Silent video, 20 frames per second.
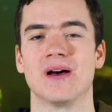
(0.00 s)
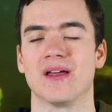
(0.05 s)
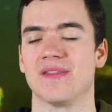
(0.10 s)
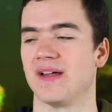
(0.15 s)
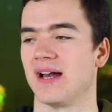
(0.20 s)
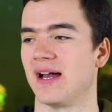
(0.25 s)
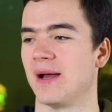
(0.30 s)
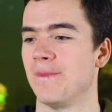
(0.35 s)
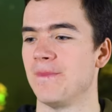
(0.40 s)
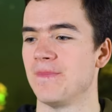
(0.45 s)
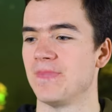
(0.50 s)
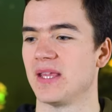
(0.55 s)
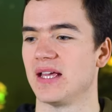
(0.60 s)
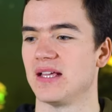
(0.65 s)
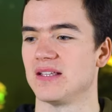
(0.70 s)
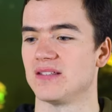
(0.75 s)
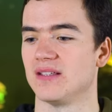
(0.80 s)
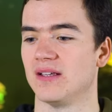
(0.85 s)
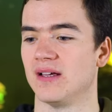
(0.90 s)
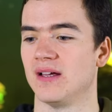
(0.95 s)
by that
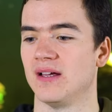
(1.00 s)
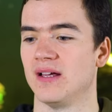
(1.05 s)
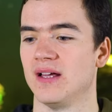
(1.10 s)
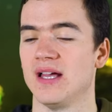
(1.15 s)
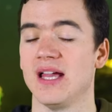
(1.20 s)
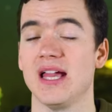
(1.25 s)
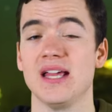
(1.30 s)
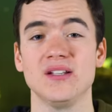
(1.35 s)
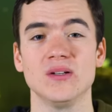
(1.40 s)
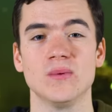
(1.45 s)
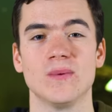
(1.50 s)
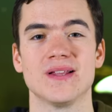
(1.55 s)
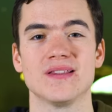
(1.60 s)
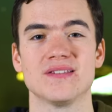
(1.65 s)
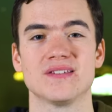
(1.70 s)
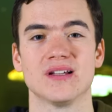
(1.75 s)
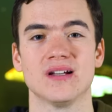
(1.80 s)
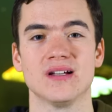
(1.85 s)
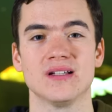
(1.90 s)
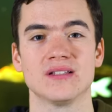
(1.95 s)
is that in the
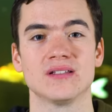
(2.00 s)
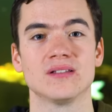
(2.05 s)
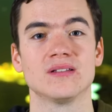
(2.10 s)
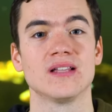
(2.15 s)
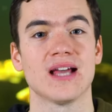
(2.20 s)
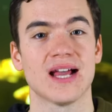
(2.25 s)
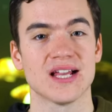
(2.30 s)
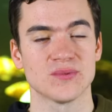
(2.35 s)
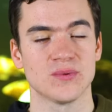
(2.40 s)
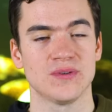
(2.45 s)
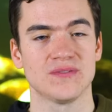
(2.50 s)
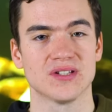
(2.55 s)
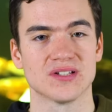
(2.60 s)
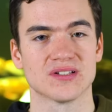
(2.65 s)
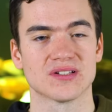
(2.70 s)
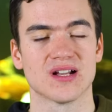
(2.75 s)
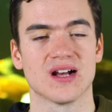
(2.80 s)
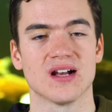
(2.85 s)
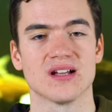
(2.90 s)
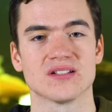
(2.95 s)
winter, as we've
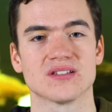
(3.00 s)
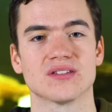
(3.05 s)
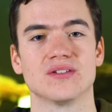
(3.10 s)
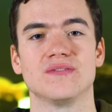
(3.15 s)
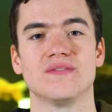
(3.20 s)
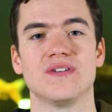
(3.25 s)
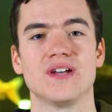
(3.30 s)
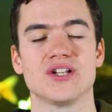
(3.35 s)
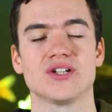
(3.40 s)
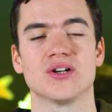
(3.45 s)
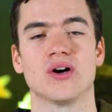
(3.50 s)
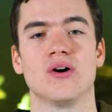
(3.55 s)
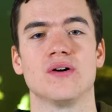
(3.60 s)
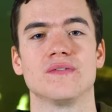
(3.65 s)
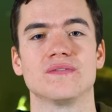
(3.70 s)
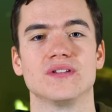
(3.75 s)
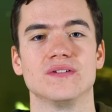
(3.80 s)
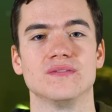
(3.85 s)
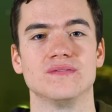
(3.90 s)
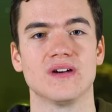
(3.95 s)
discussed, the fish are
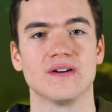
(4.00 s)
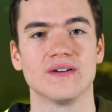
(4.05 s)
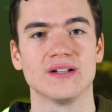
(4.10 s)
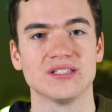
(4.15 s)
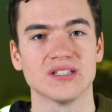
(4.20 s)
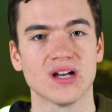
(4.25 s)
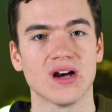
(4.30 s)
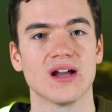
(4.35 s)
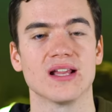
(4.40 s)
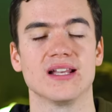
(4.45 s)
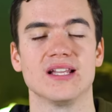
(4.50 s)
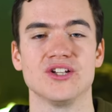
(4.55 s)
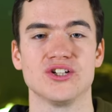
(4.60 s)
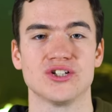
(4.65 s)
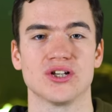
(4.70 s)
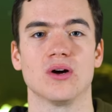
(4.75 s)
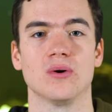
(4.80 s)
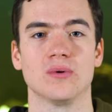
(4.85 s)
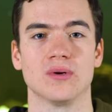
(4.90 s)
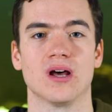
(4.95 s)
often very tightly
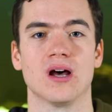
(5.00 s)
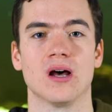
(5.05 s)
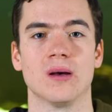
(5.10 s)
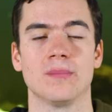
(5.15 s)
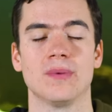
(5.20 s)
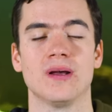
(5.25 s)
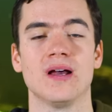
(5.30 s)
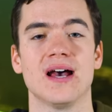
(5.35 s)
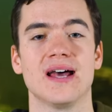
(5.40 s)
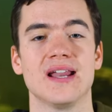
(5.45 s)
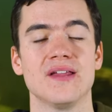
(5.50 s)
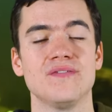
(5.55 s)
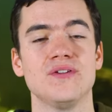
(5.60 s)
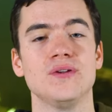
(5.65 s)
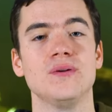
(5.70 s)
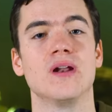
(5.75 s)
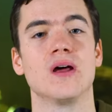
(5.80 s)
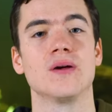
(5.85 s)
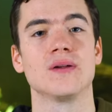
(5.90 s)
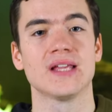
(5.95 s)
shelled up, and if
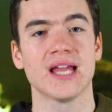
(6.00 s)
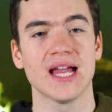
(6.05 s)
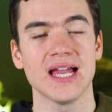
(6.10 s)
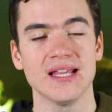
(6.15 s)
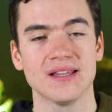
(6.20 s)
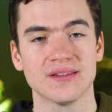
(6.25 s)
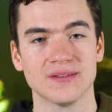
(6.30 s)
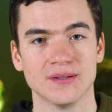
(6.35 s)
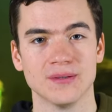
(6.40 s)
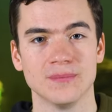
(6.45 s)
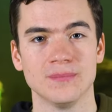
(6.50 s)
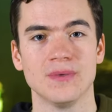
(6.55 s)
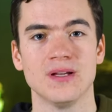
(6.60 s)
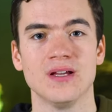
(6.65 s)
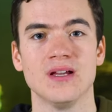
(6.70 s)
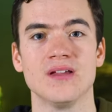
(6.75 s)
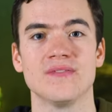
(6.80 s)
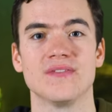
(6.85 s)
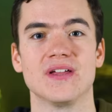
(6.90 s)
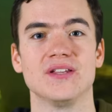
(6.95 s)
you locate them,
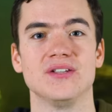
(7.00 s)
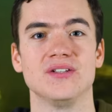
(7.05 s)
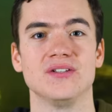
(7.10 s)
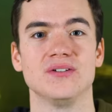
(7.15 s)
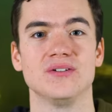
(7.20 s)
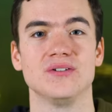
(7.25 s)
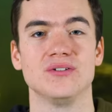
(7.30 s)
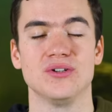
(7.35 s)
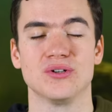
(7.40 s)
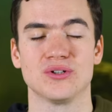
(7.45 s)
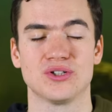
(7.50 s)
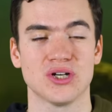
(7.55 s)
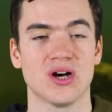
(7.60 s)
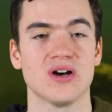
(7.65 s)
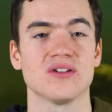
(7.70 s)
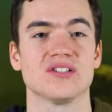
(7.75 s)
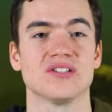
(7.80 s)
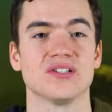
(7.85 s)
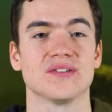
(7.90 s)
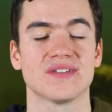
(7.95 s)
then your
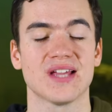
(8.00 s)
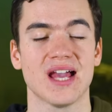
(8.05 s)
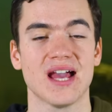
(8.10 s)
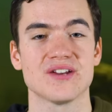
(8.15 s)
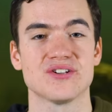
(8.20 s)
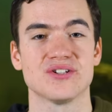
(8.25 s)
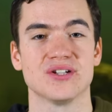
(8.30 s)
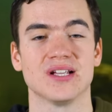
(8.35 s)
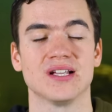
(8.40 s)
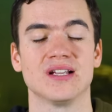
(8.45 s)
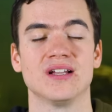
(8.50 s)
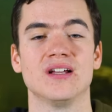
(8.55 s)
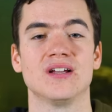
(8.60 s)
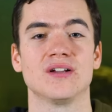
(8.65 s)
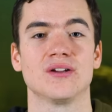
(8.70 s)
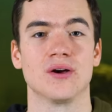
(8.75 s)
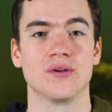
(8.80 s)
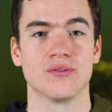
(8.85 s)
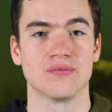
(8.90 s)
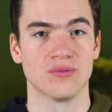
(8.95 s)
chances of catching
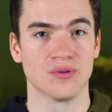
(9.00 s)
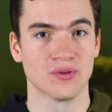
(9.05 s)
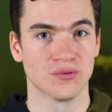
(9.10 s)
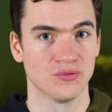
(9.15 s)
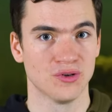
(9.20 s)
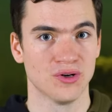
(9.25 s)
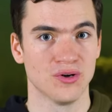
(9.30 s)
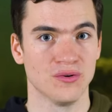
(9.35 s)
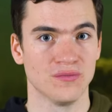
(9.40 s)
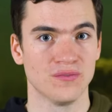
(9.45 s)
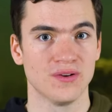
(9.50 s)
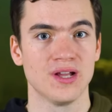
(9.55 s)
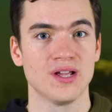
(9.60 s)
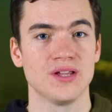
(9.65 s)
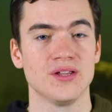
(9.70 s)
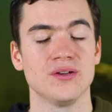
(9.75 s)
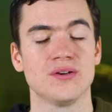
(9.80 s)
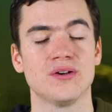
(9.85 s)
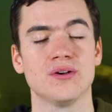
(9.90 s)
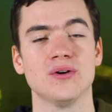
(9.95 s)
go through the roof.
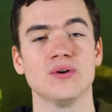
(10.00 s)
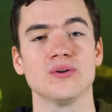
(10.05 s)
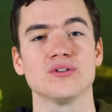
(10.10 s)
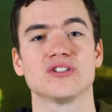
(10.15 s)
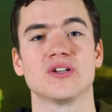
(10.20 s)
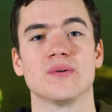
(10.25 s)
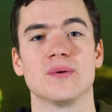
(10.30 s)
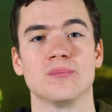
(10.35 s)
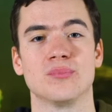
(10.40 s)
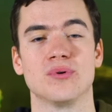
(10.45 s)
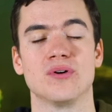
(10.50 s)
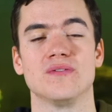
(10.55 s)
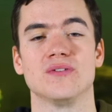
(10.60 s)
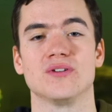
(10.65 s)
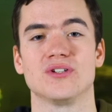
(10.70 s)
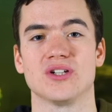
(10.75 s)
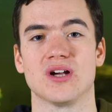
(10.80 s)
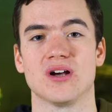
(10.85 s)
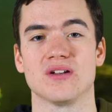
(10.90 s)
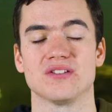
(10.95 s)
You can also improve
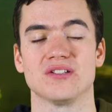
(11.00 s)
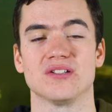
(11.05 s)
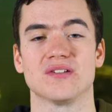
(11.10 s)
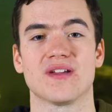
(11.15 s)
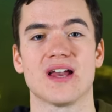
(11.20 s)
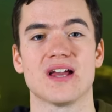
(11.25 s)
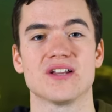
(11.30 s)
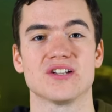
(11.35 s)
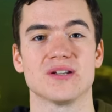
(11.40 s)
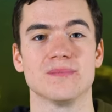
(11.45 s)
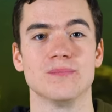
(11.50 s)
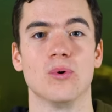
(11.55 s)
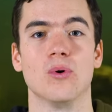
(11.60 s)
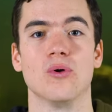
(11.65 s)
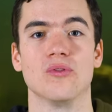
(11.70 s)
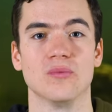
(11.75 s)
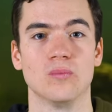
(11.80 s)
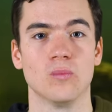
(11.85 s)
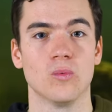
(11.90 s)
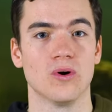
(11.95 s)
your chances of catching
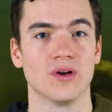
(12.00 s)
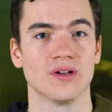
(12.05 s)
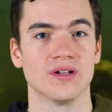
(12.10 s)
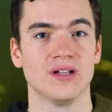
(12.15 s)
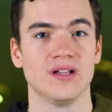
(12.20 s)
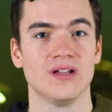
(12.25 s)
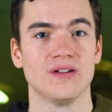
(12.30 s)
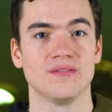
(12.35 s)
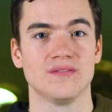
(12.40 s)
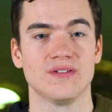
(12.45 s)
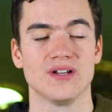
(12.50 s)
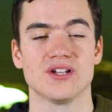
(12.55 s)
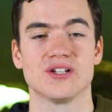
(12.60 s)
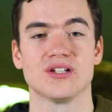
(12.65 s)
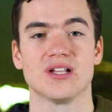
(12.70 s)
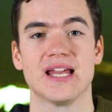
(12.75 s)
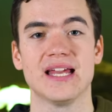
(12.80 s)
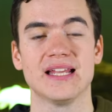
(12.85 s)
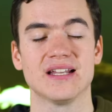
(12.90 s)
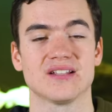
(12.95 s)
more than one
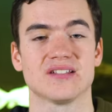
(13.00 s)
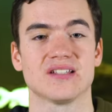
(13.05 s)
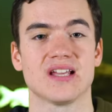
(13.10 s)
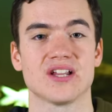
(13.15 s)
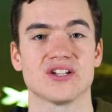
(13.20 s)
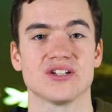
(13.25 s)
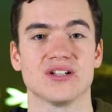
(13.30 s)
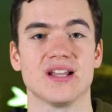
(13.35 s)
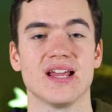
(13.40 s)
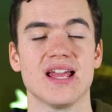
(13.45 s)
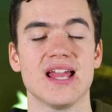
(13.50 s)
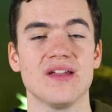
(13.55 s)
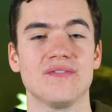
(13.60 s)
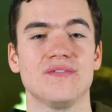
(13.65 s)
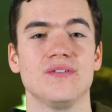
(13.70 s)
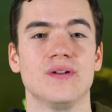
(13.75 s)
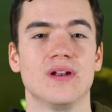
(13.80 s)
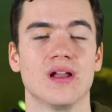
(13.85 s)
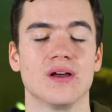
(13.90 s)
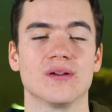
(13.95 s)
fish in a session
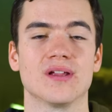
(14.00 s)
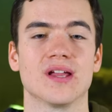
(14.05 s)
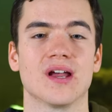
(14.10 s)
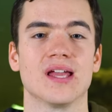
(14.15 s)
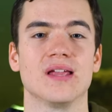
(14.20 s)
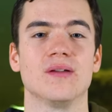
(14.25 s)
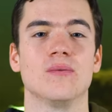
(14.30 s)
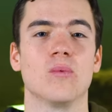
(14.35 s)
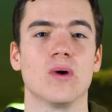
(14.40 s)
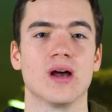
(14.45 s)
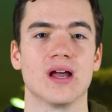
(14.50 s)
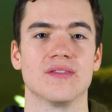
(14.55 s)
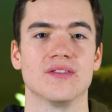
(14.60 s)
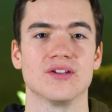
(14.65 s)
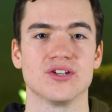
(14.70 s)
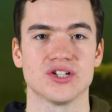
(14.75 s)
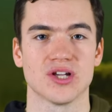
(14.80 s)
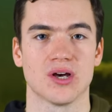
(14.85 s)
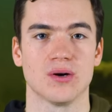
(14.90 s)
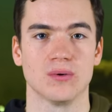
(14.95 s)
if you locate where
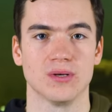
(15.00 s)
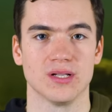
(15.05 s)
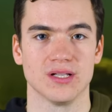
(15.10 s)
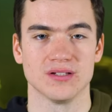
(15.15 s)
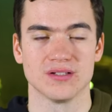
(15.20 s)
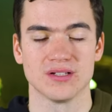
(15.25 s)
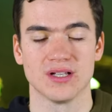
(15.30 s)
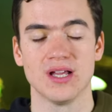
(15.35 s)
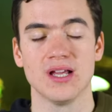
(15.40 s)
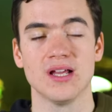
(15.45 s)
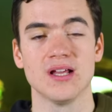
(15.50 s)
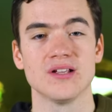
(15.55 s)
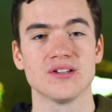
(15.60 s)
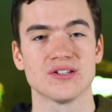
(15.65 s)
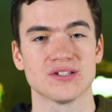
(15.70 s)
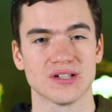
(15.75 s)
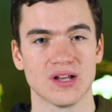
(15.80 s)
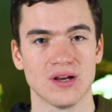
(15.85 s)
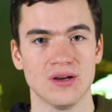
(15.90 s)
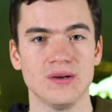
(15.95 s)
the shoal is.
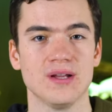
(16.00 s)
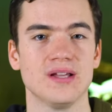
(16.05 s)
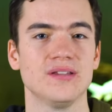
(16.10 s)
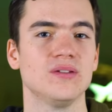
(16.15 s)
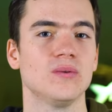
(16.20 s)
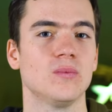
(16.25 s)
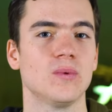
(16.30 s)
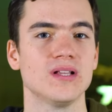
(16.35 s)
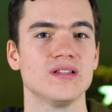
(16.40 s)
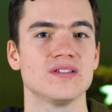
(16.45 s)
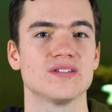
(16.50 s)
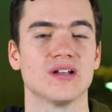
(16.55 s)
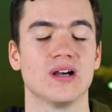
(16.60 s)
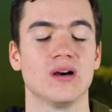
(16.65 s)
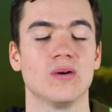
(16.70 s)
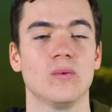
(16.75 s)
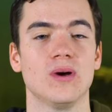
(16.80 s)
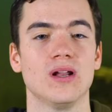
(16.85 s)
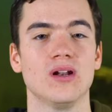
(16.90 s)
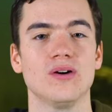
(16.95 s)
So in the winter,
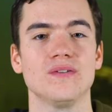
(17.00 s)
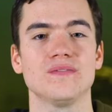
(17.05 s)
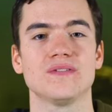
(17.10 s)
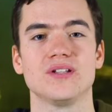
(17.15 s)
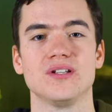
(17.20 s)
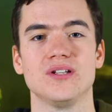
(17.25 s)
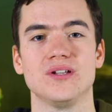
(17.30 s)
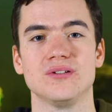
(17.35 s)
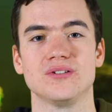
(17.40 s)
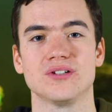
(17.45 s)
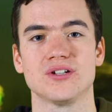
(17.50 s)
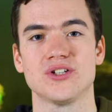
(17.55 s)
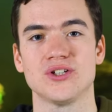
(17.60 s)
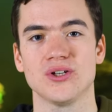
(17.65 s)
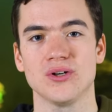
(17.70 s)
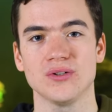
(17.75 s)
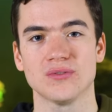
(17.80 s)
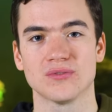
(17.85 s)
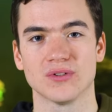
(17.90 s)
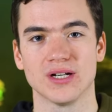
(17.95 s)
we'll often use a
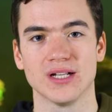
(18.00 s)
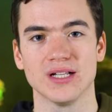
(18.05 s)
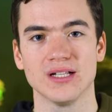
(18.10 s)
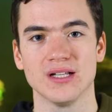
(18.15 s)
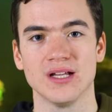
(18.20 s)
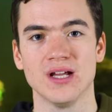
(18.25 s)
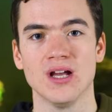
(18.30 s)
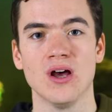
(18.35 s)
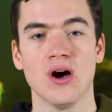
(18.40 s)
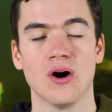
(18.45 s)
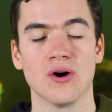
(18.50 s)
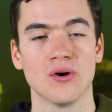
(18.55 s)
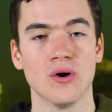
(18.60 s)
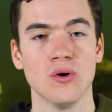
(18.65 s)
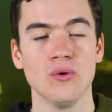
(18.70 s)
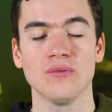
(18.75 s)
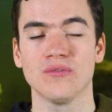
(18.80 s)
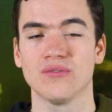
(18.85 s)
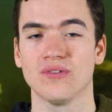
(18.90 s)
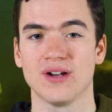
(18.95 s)
chod rig on
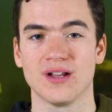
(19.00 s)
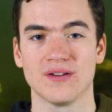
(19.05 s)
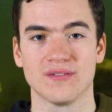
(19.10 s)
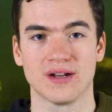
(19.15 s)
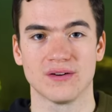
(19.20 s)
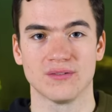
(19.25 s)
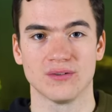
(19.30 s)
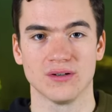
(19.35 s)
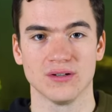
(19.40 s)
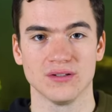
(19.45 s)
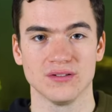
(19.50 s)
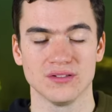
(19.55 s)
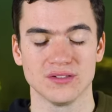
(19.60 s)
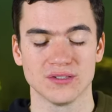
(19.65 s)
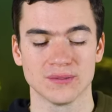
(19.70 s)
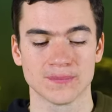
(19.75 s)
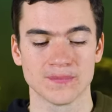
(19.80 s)
all three of our rods,